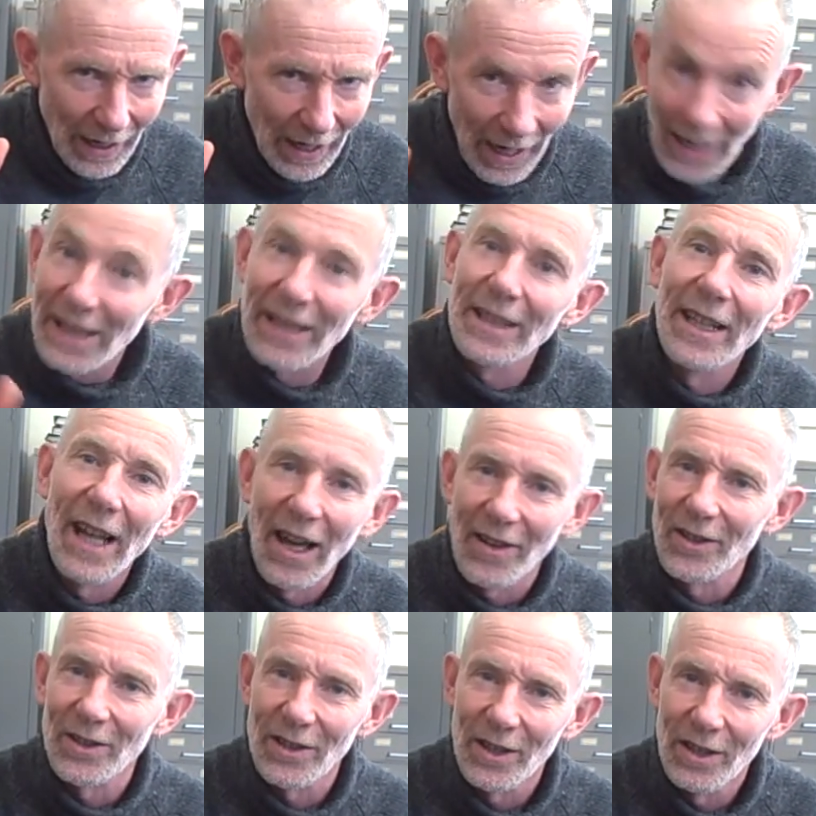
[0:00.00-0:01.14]
I can gather
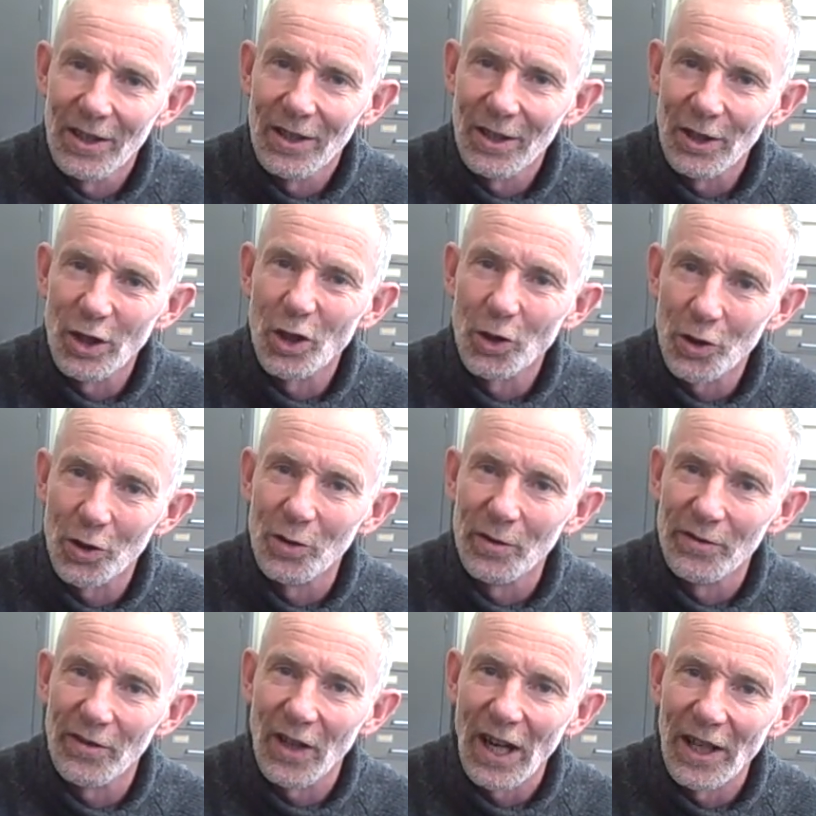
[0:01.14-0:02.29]
your true
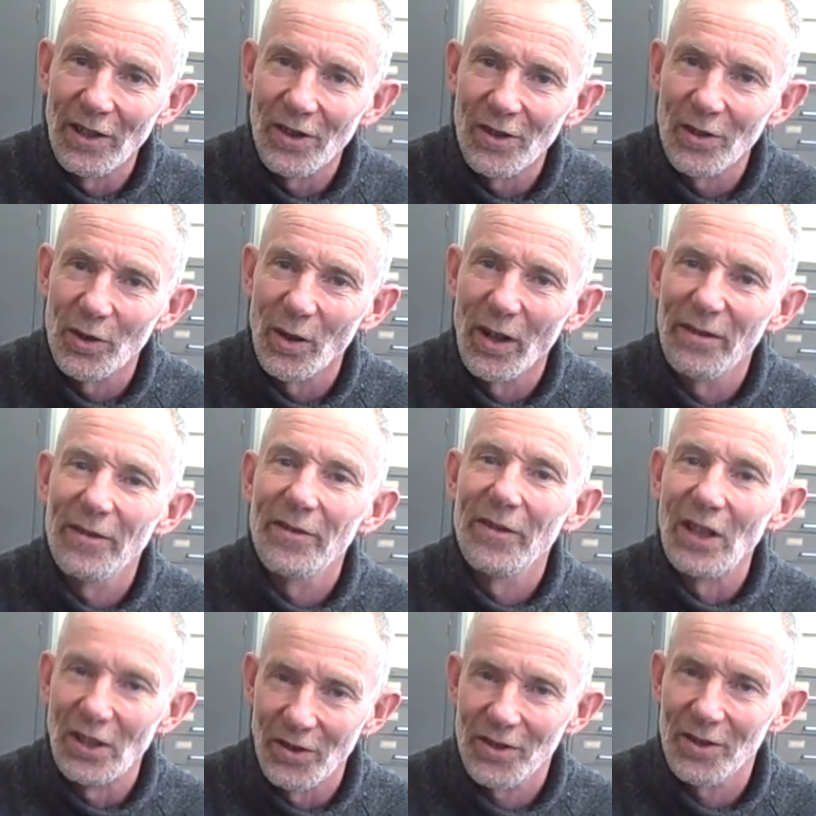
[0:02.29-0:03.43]
friends to a
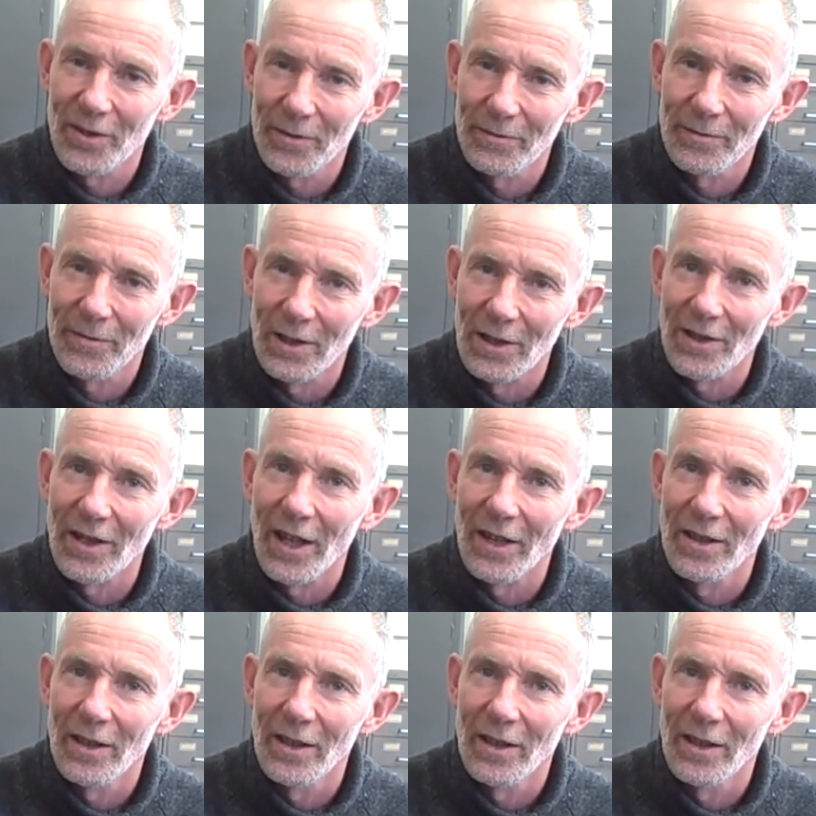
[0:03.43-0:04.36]
feast, he said.